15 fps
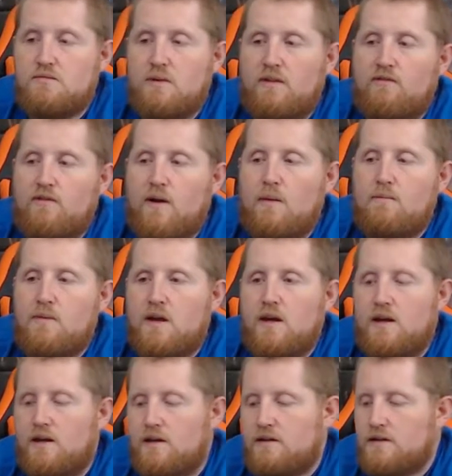from
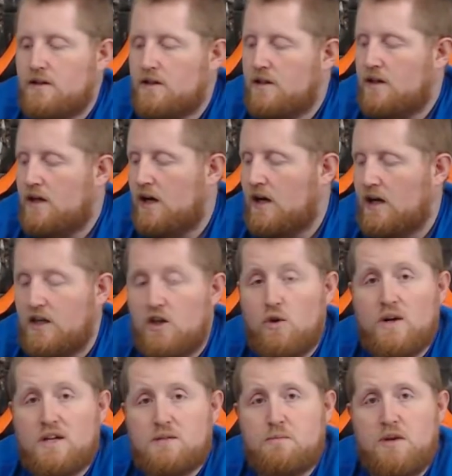the
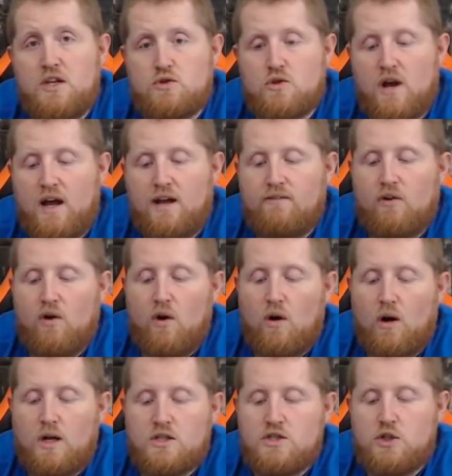USB drive
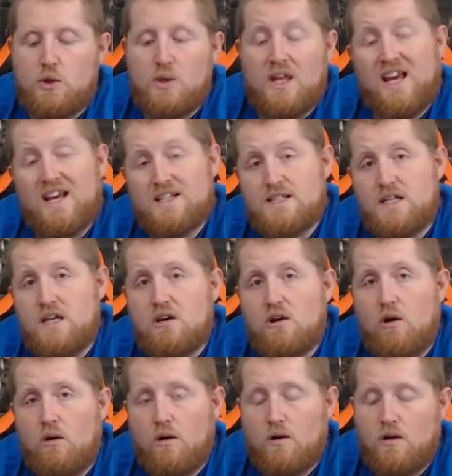onto the SD
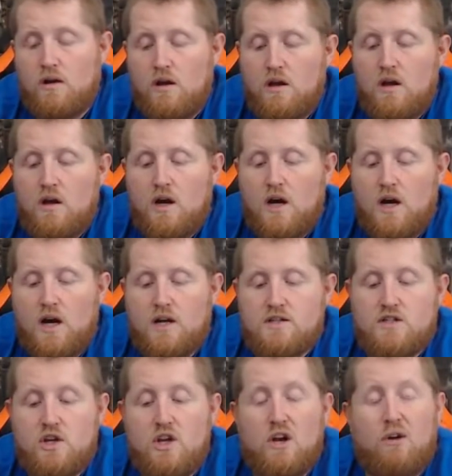card,
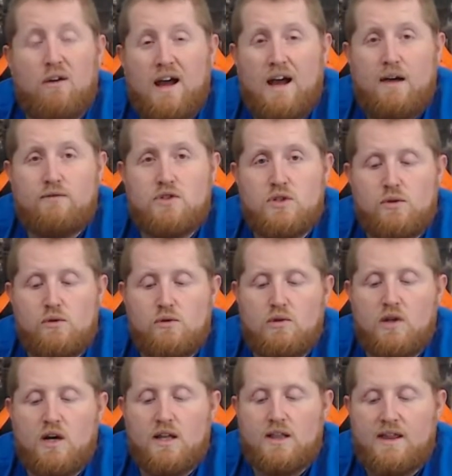so you don't have to
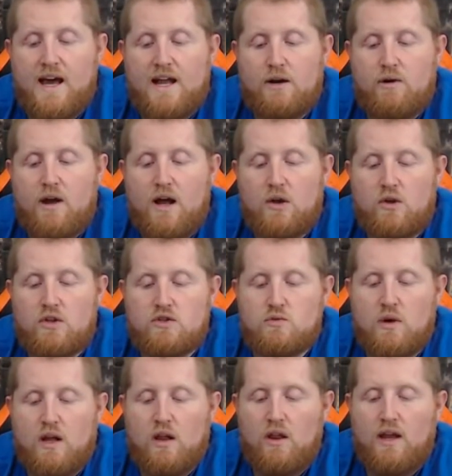lug that around as
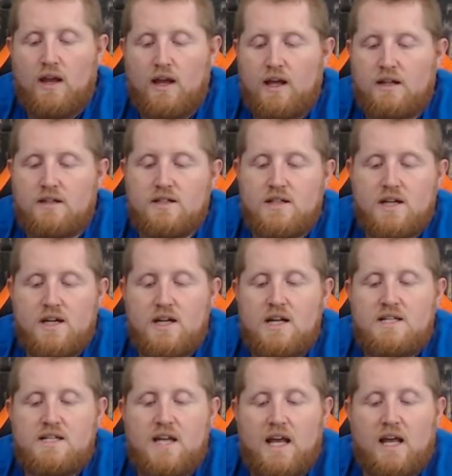well and
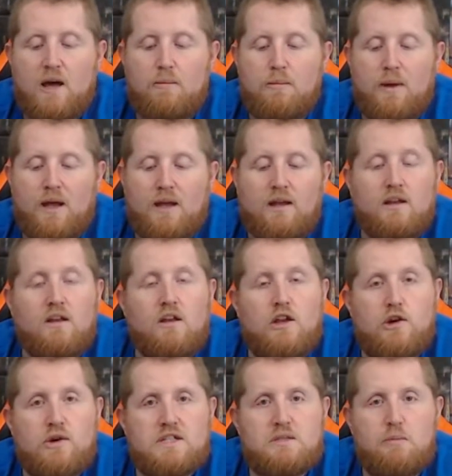take up a
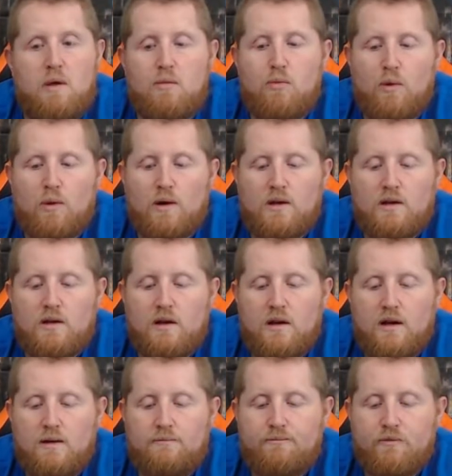USB port.
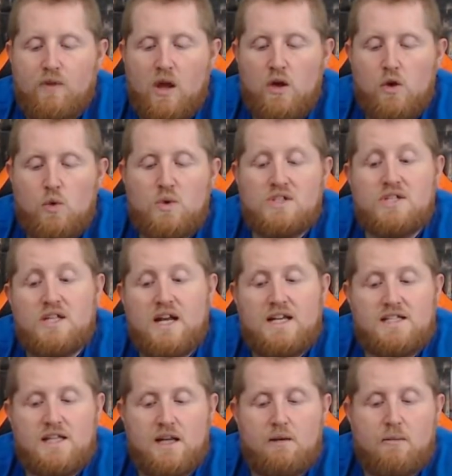Which is the
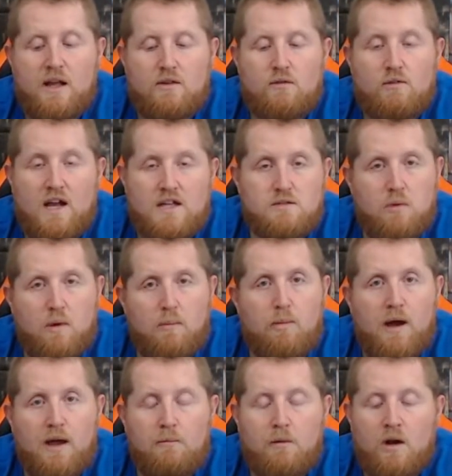nice thing about the Raspberry
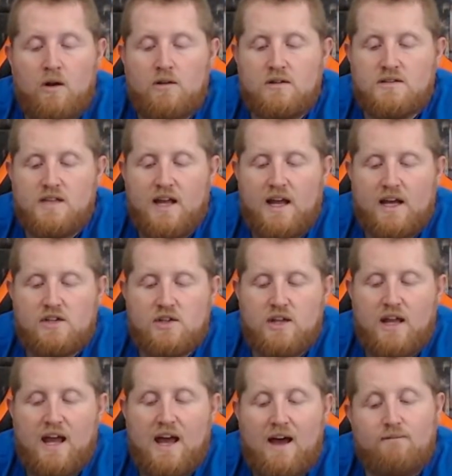Pi model, is they
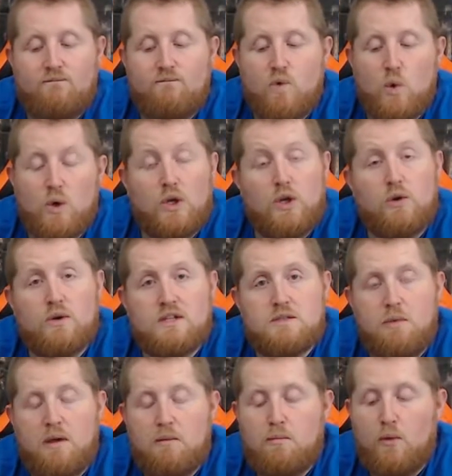actually have 4
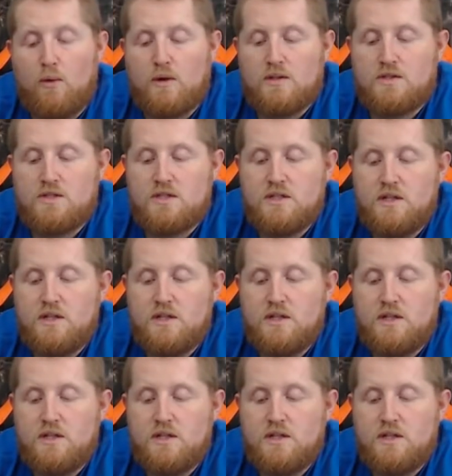USB ports.